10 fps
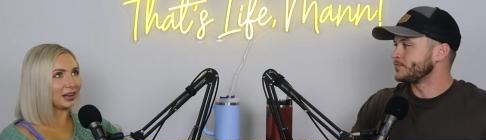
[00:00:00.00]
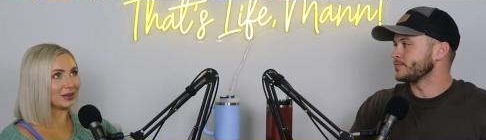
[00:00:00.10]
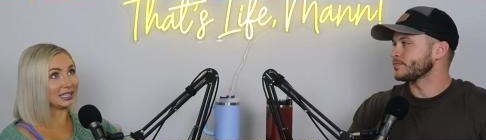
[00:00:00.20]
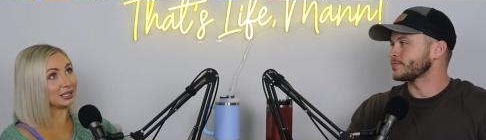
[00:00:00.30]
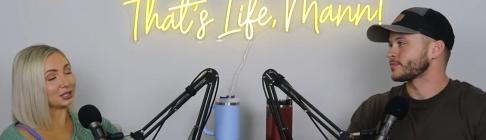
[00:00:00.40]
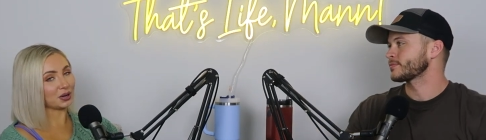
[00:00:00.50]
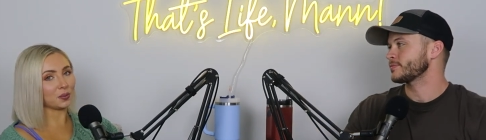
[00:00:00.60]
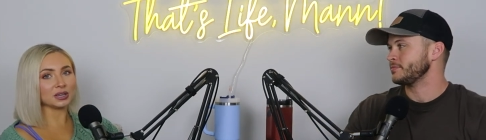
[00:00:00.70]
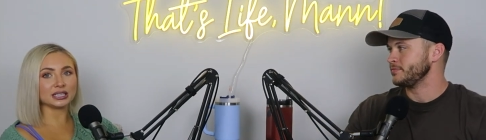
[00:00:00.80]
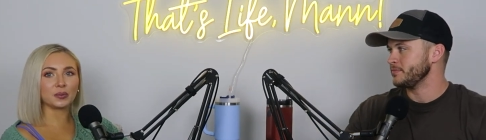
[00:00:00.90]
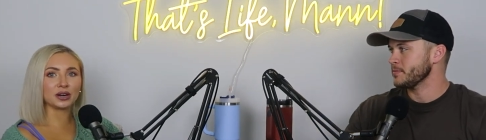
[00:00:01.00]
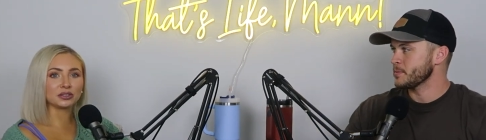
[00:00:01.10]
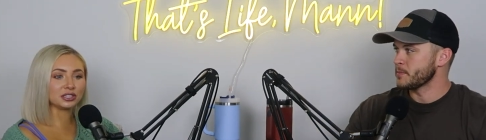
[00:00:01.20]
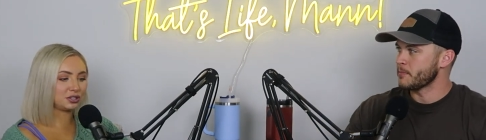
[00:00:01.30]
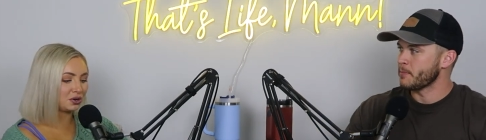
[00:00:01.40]
Speaker 1: anyways, so what what
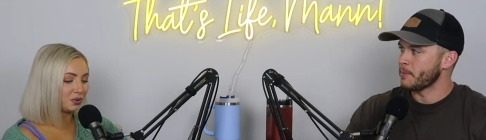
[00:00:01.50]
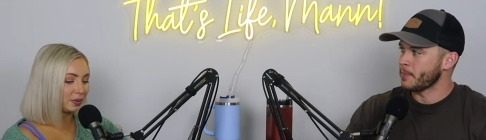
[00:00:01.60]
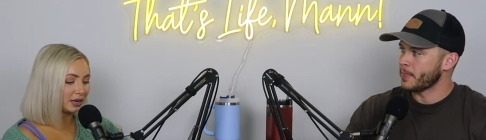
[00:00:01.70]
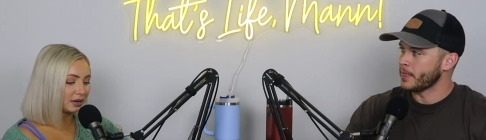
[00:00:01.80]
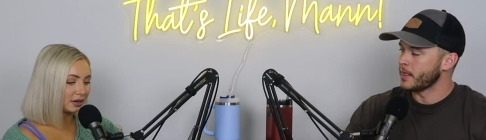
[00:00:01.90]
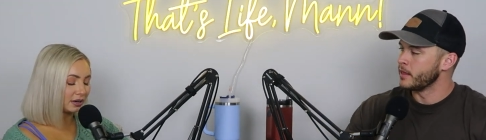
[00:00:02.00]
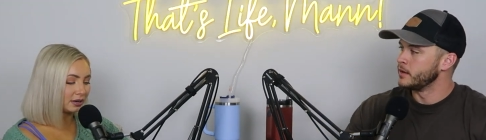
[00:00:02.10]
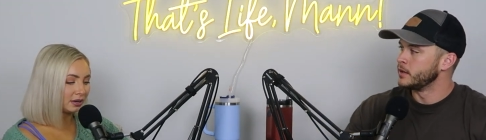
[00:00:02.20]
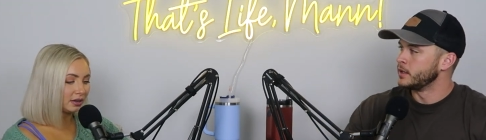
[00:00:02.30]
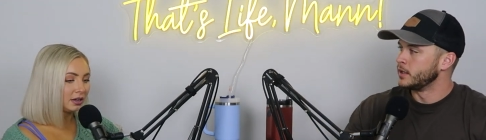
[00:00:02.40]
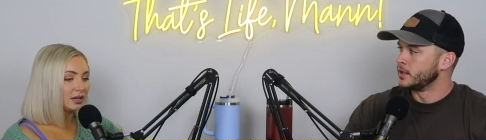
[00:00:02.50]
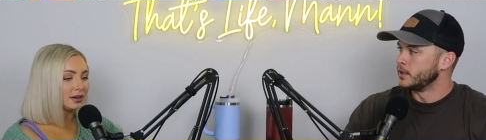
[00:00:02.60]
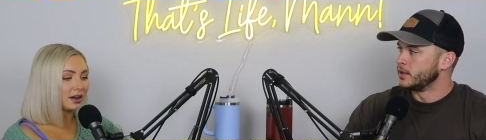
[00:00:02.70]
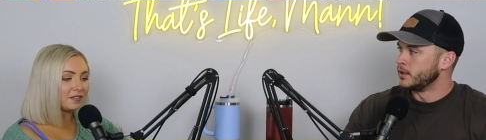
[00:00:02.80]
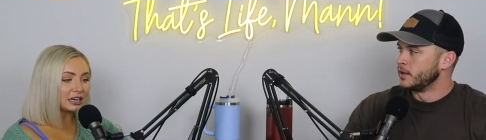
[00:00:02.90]
else is new? We are
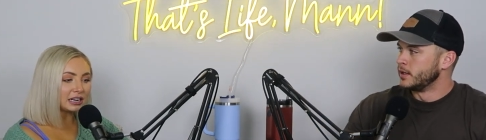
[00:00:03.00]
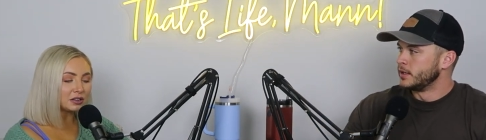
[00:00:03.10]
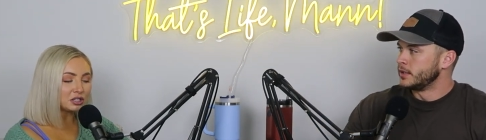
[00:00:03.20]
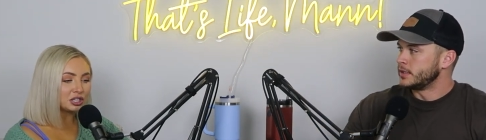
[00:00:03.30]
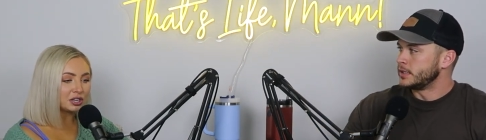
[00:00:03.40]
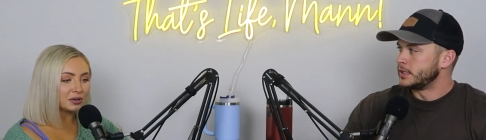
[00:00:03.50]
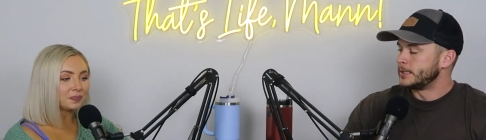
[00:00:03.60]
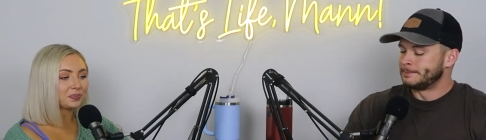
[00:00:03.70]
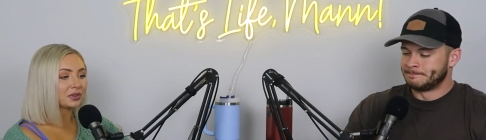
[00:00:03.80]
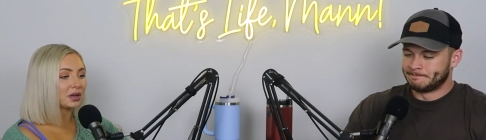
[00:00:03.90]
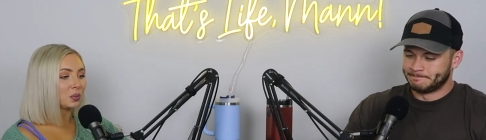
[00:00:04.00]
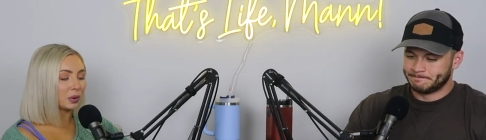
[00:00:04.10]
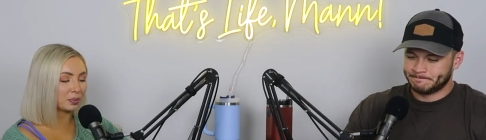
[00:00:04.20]
not finding out the gender. Mm-hmm.